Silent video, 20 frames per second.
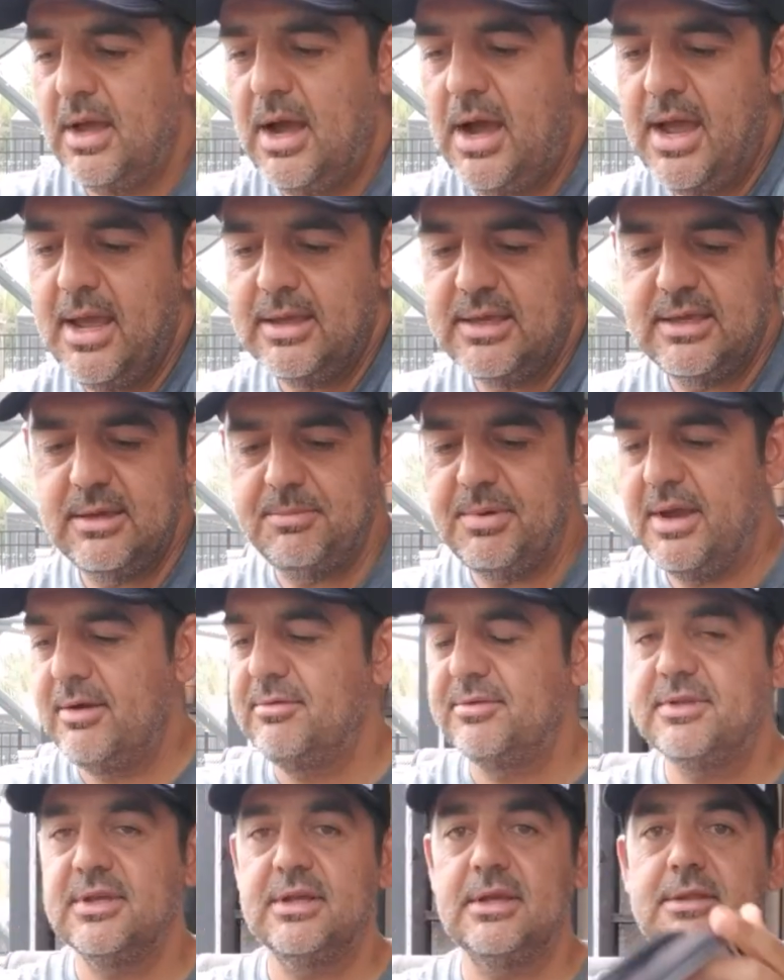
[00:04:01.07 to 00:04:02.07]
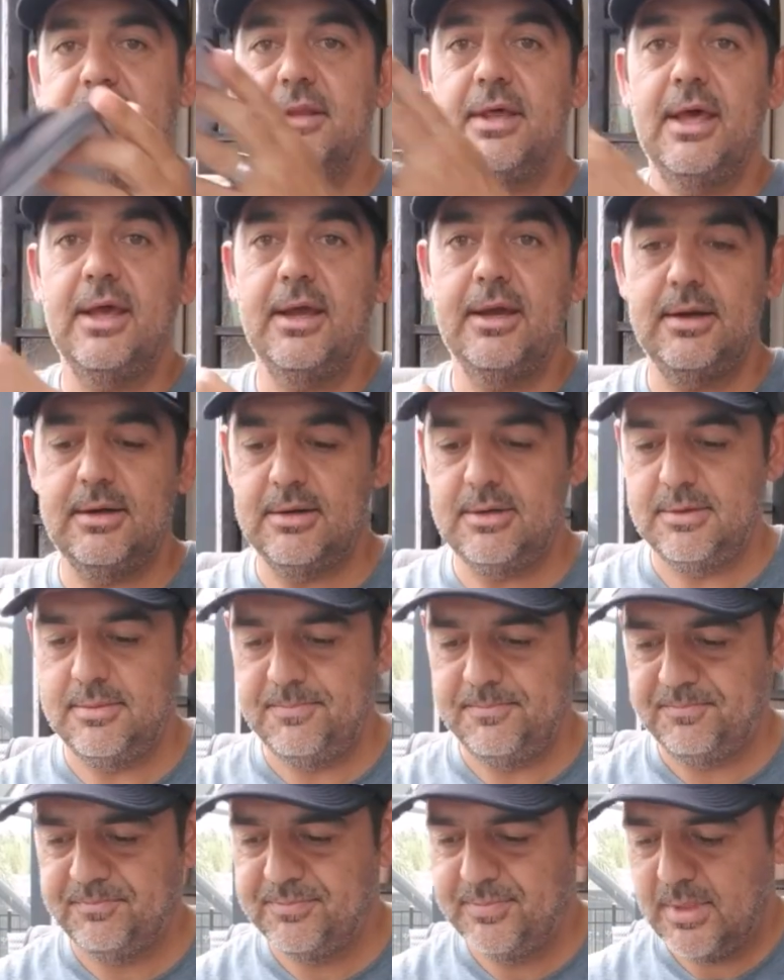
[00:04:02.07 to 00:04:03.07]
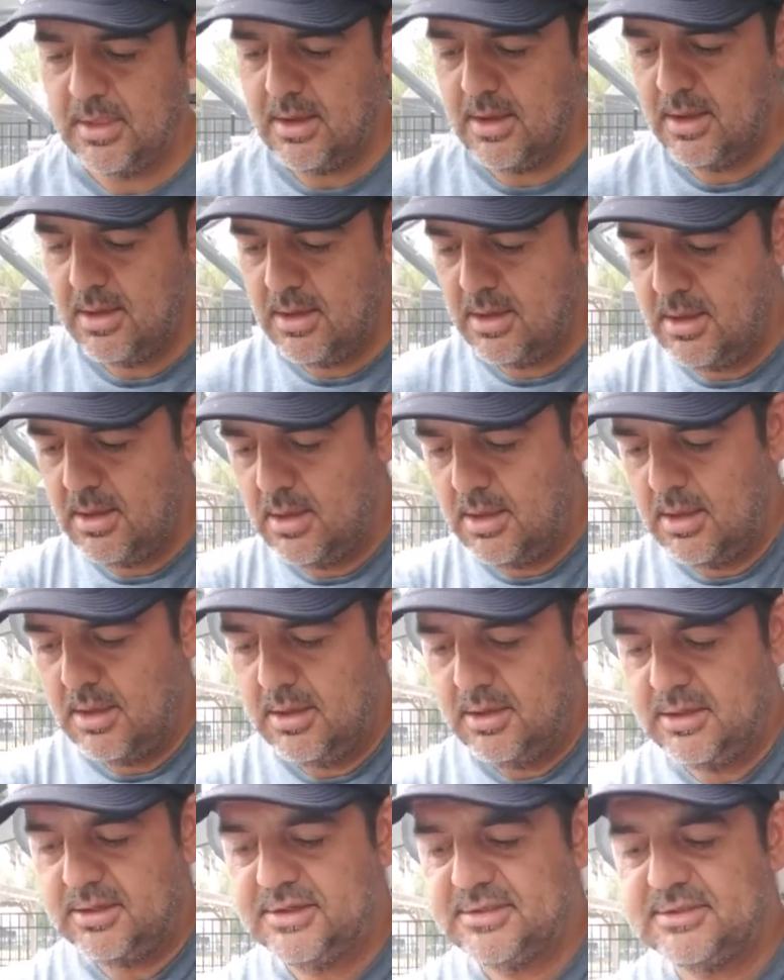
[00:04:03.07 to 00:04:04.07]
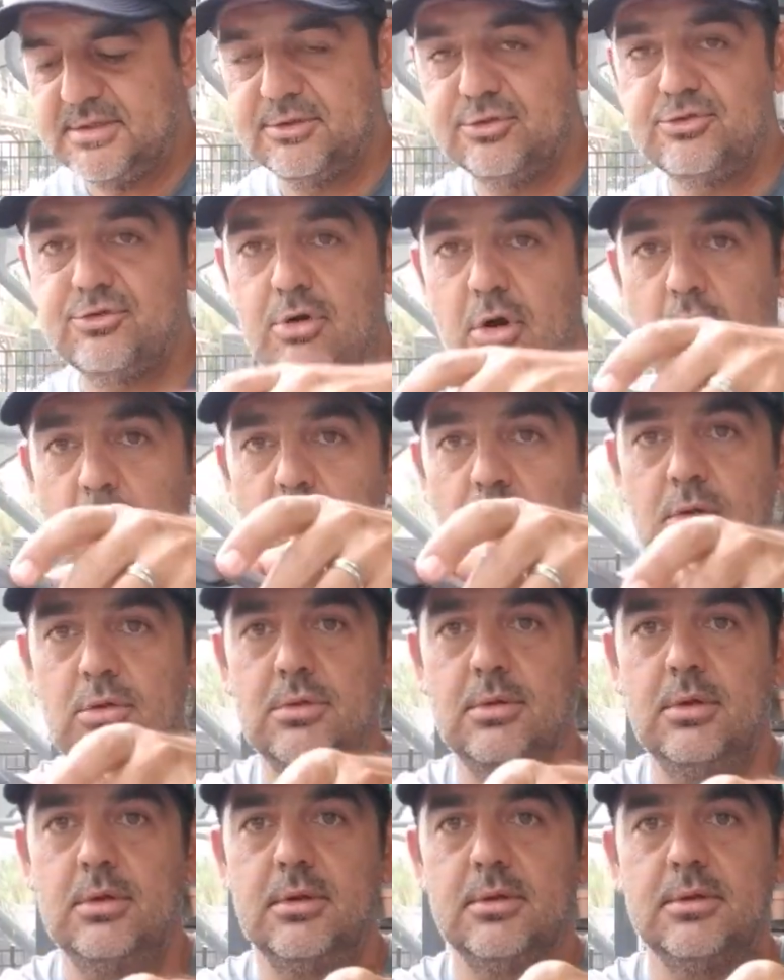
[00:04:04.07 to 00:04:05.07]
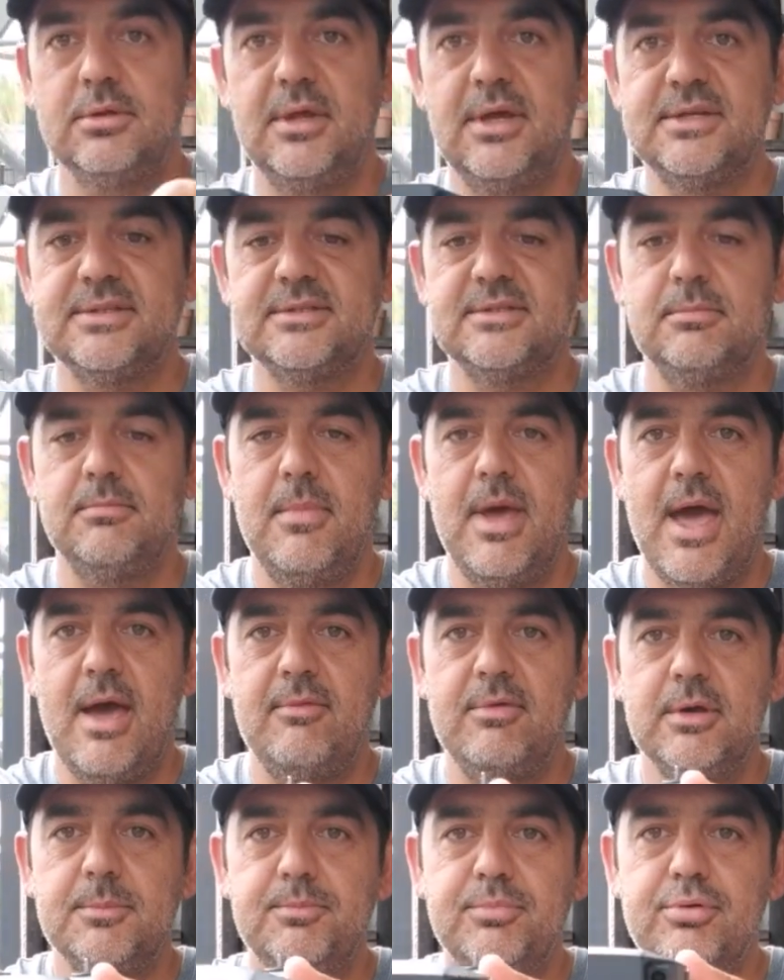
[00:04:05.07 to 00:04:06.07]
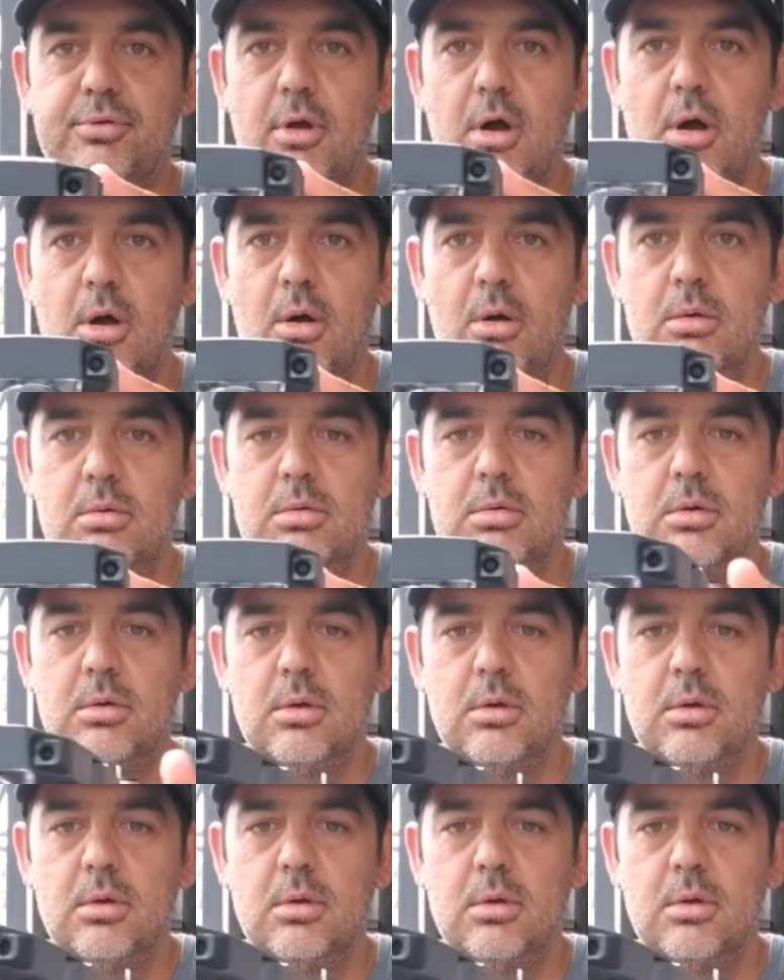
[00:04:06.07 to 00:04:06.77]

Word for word: I keep everything in there. Here's the drone. That's the Mavic Pro.